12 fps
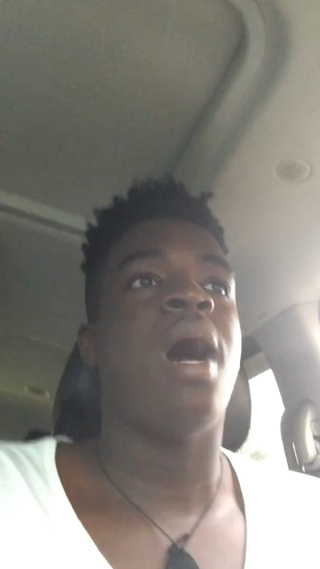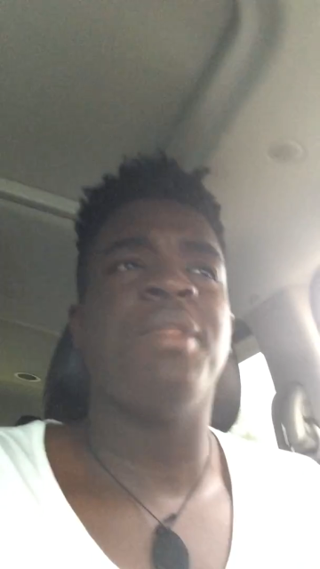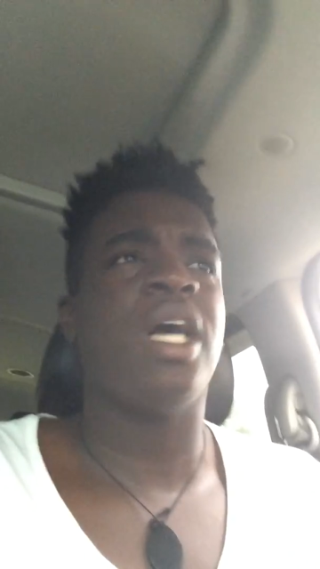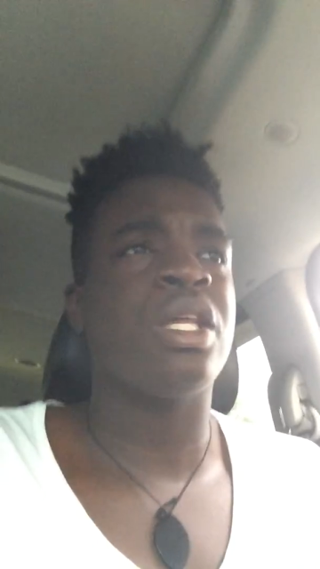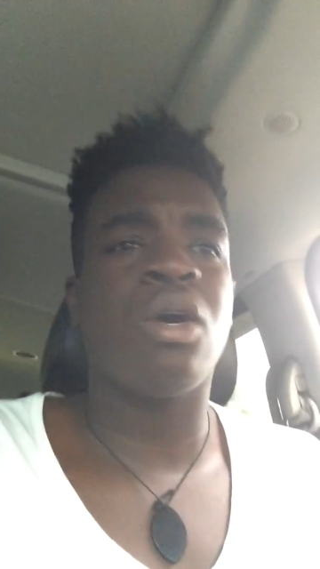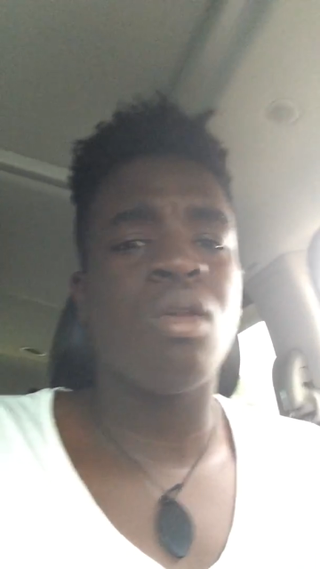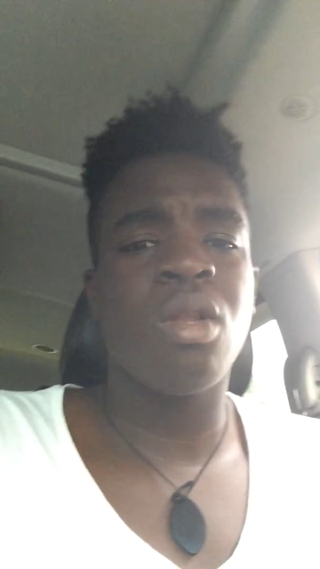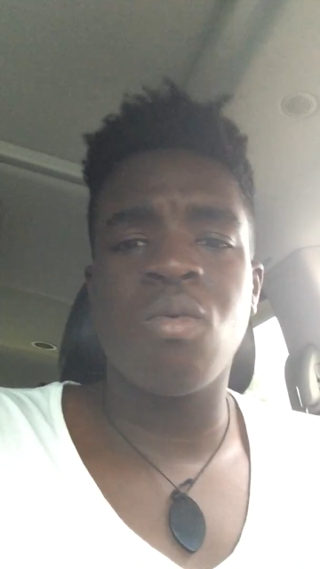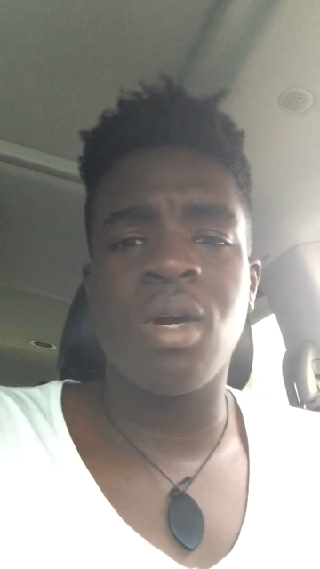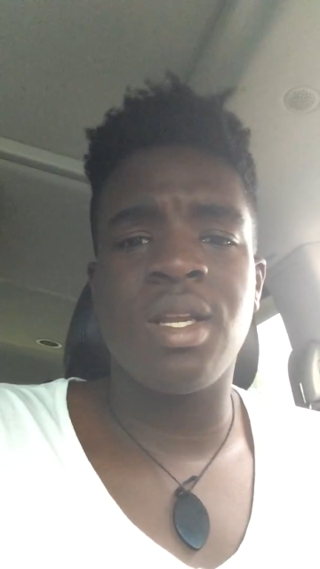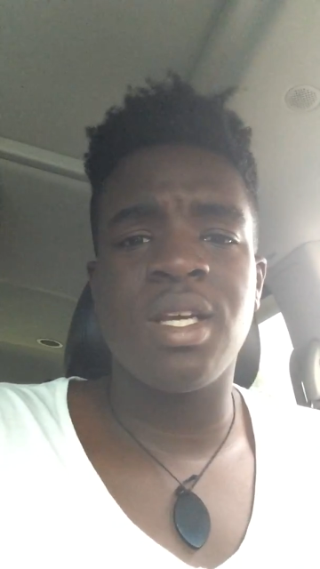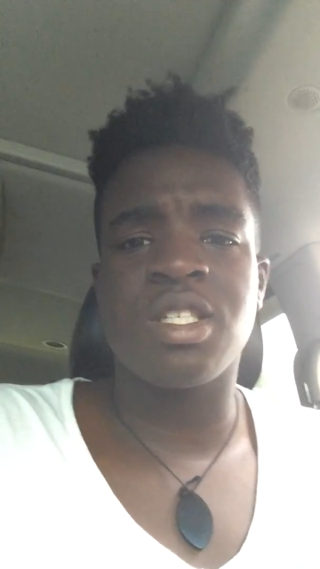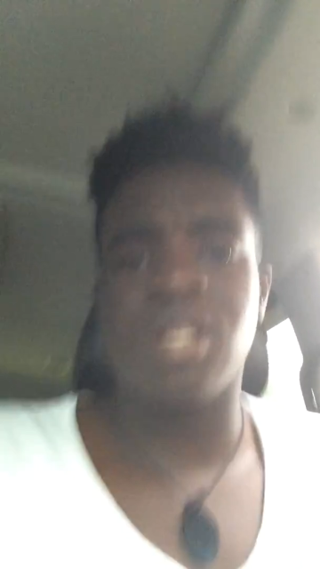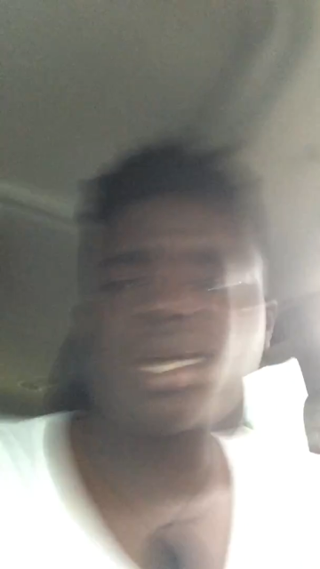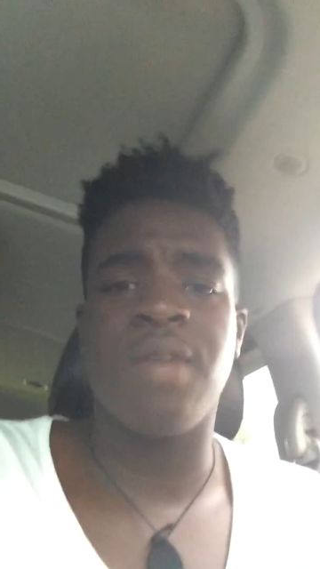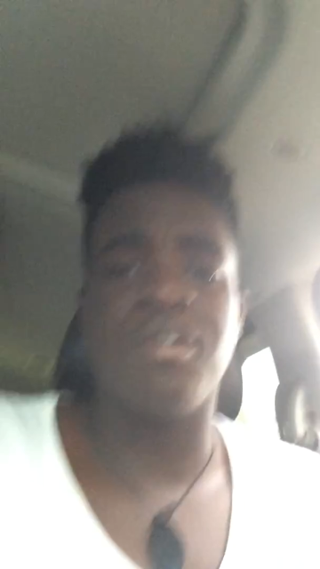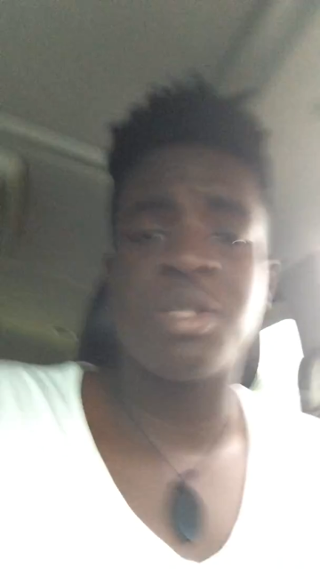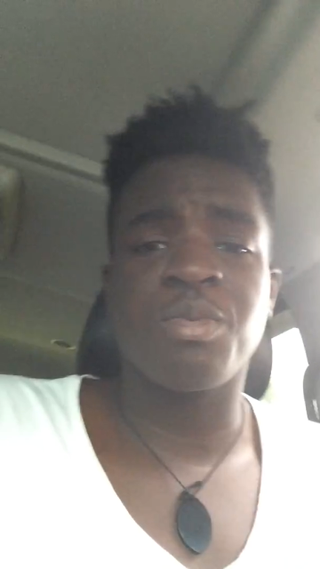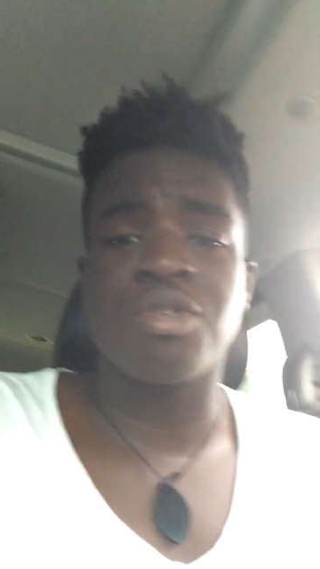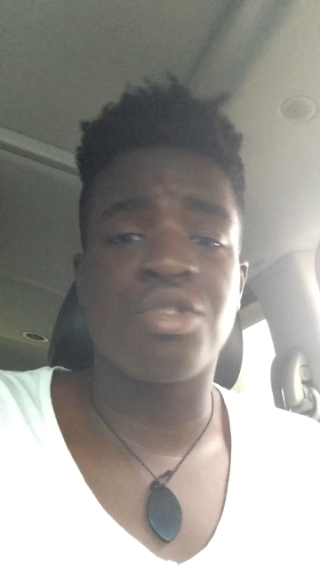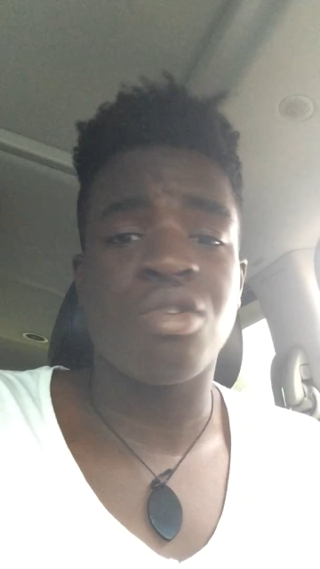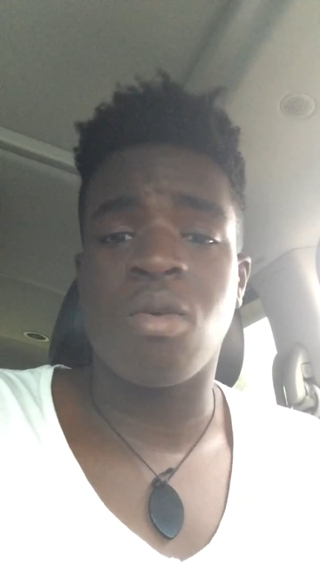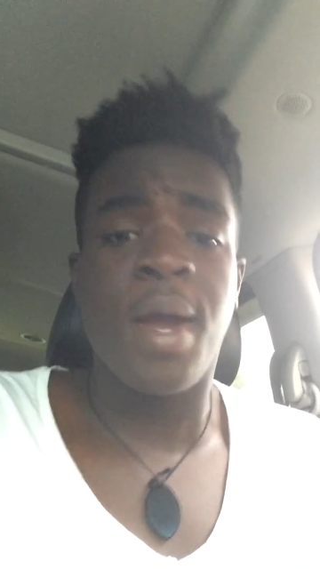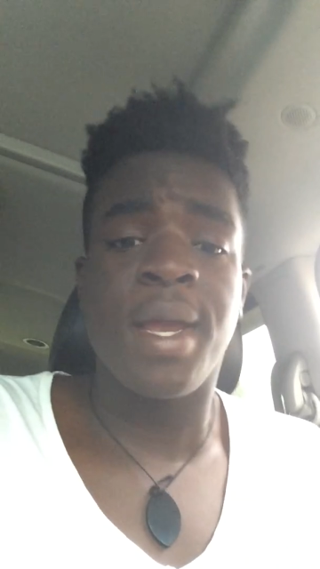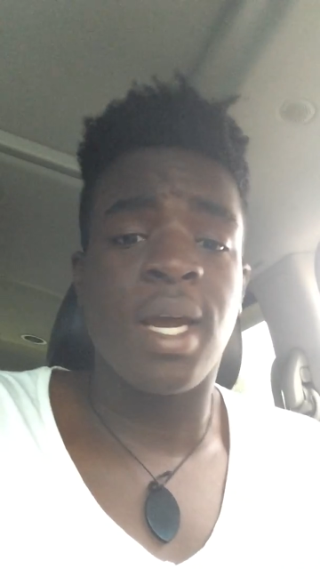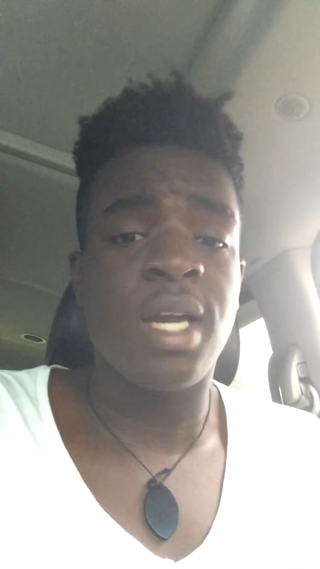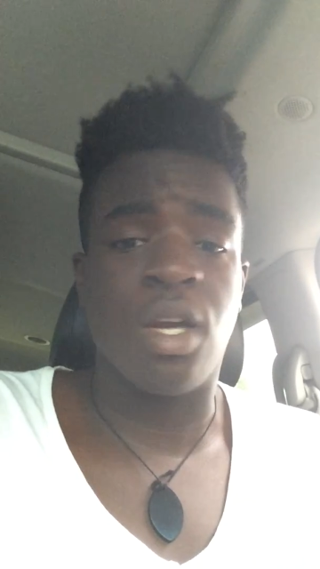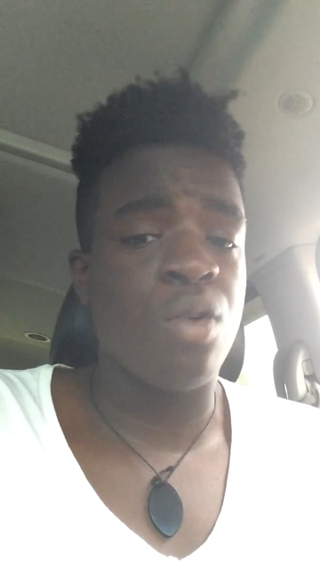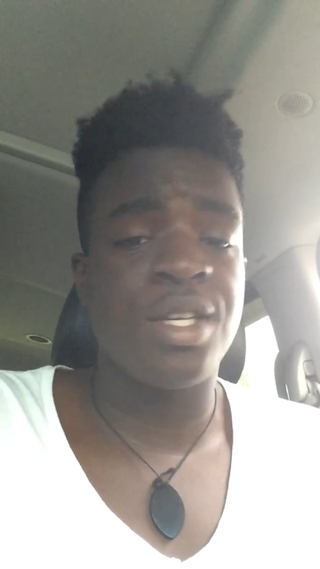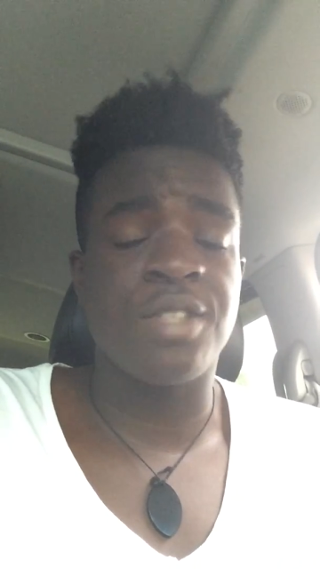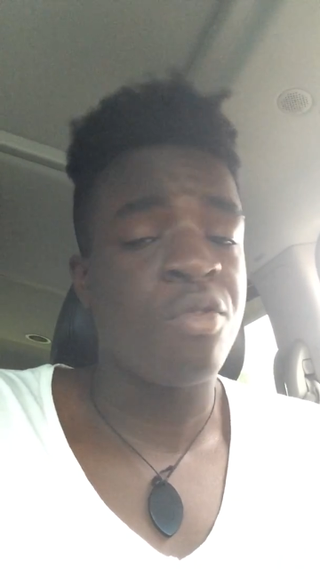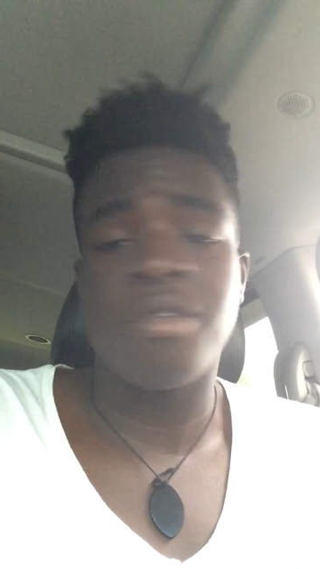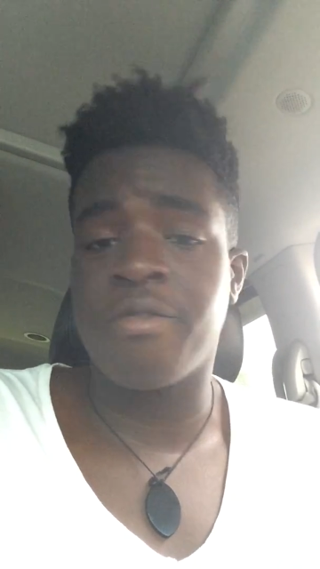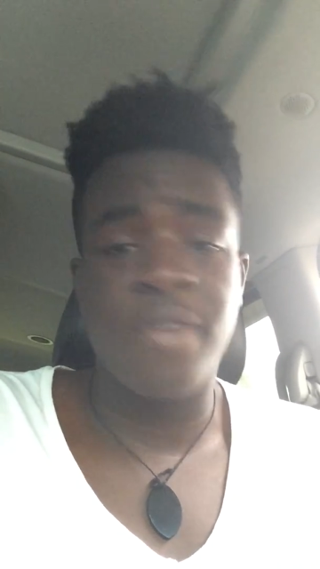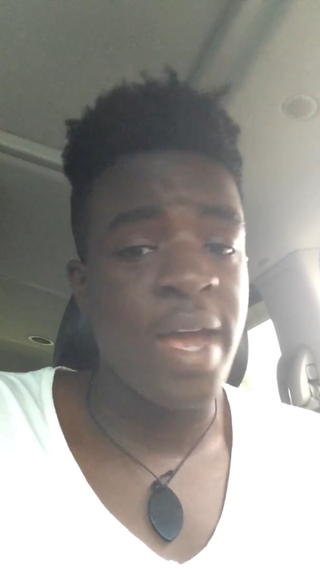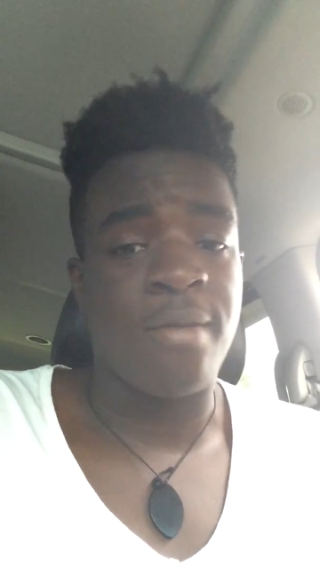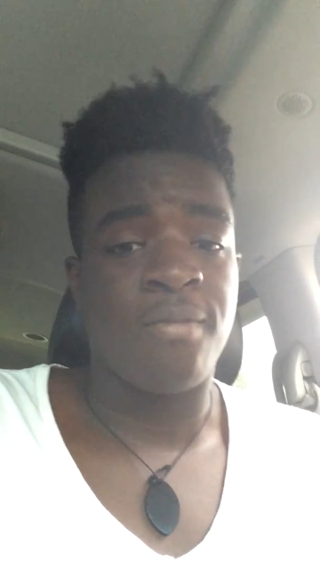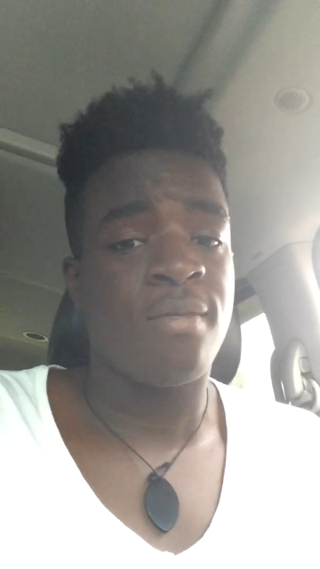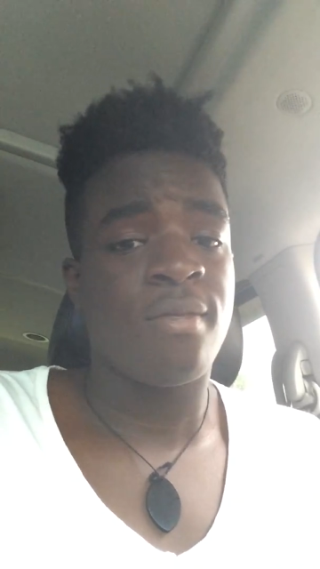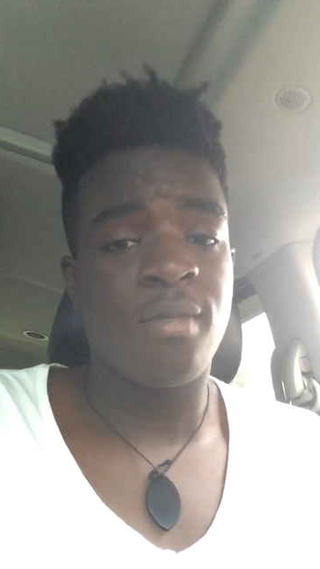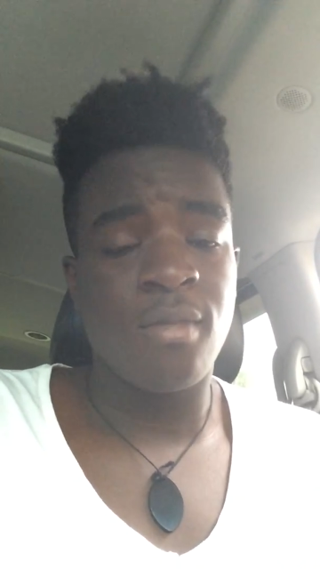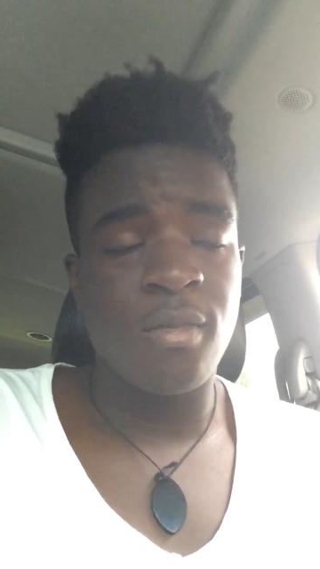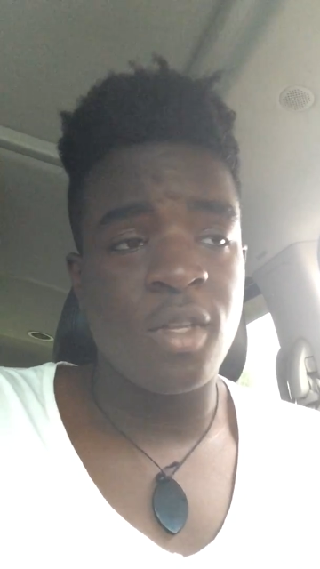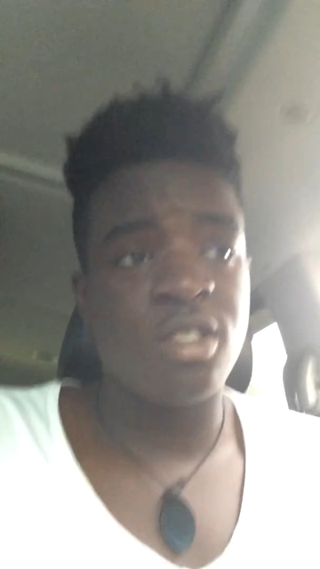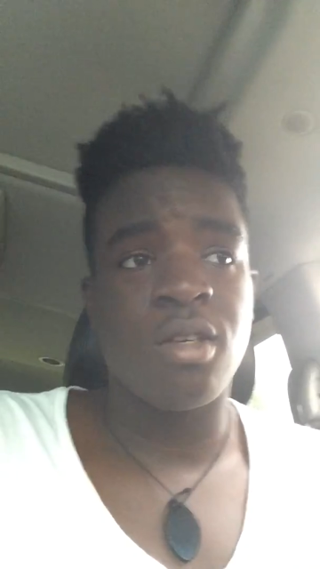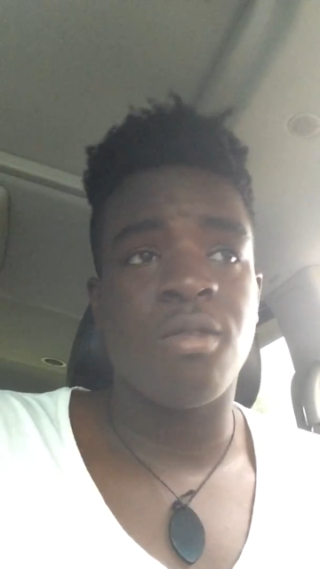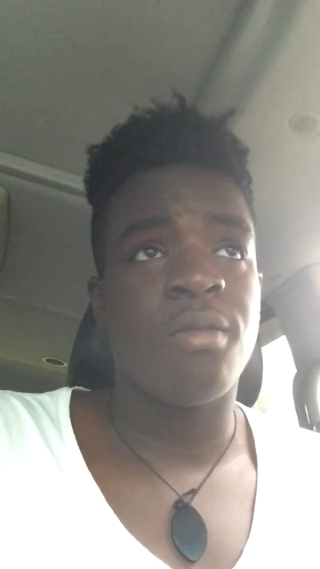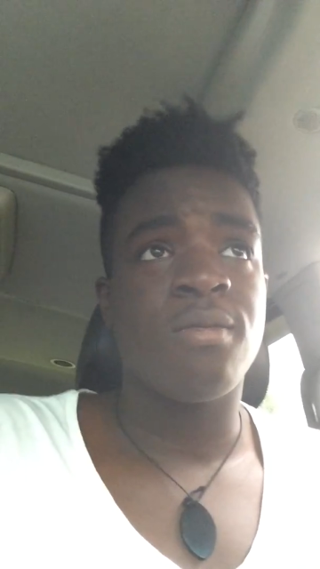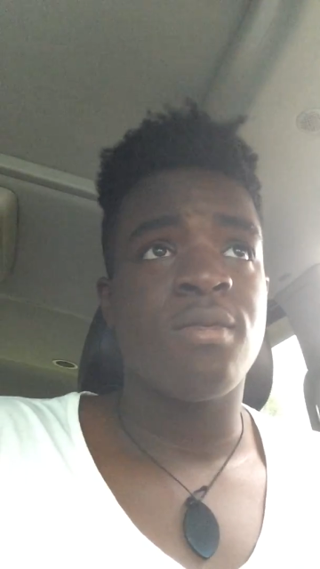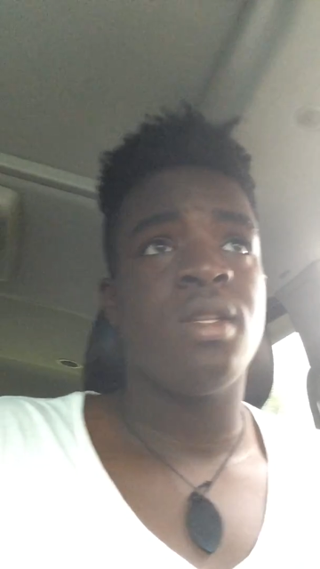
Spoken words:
I'm not the only one that's having a spiritual awakening. I know this for a fact. So,